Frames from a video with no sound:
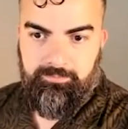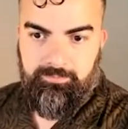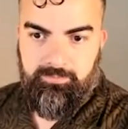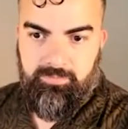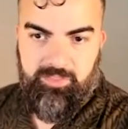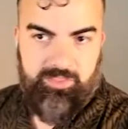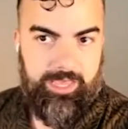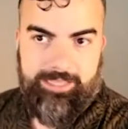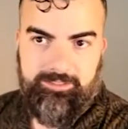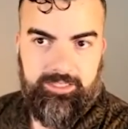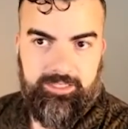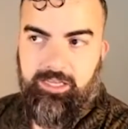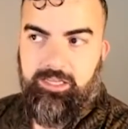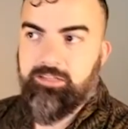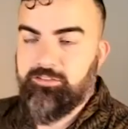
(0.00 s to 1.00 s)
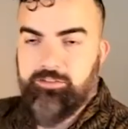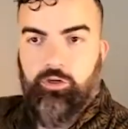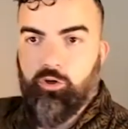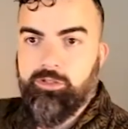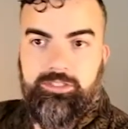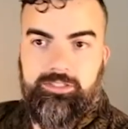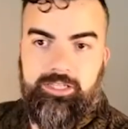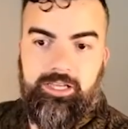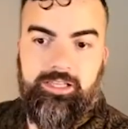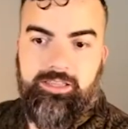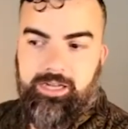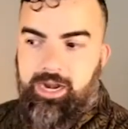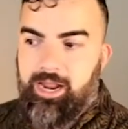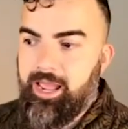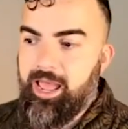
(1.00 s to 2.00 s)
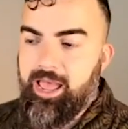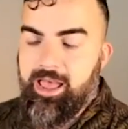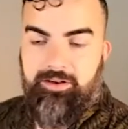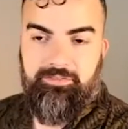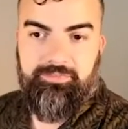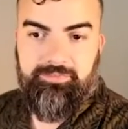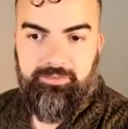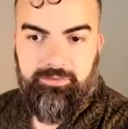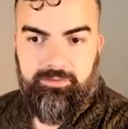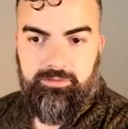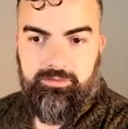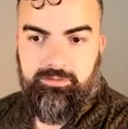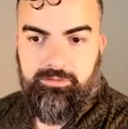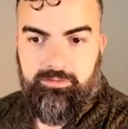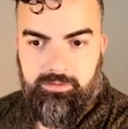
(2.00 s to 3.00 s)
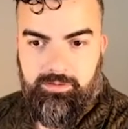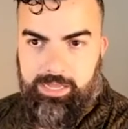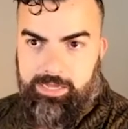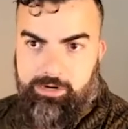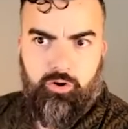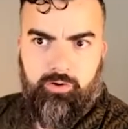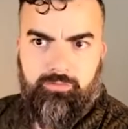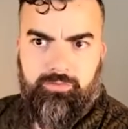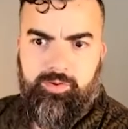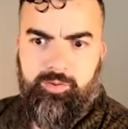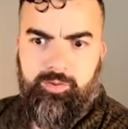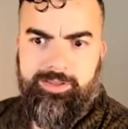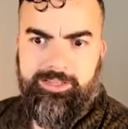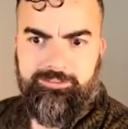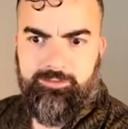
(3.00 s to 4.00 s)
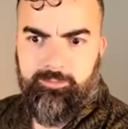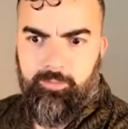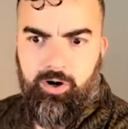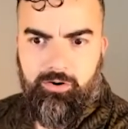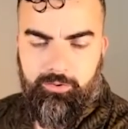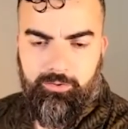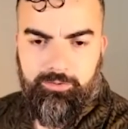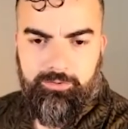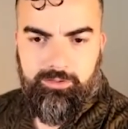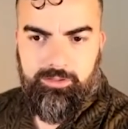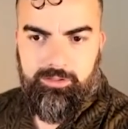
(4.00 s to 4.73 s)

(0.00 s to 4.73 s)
That day is the only day that I have. I don't know if I'm going to make it tomorrow.